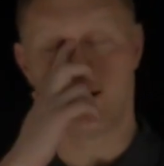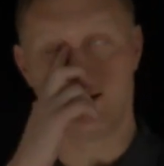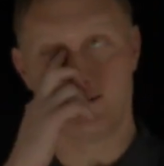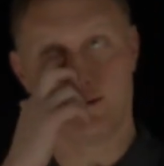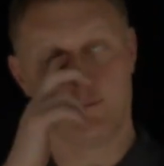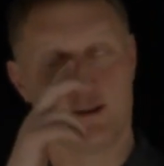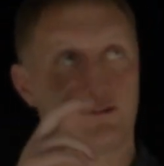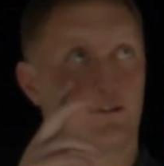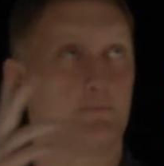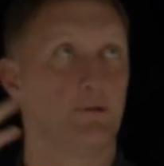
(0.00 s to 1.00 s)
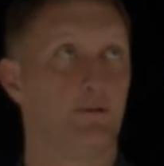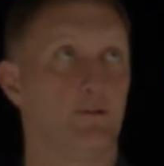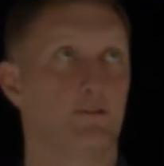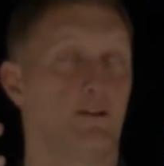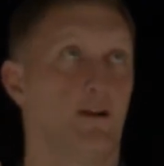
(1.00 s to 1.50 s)
right? So you've got your
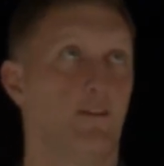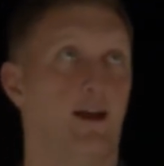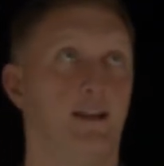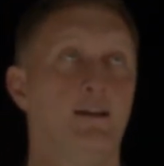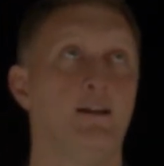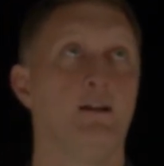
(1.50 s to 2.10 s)
computers and all that.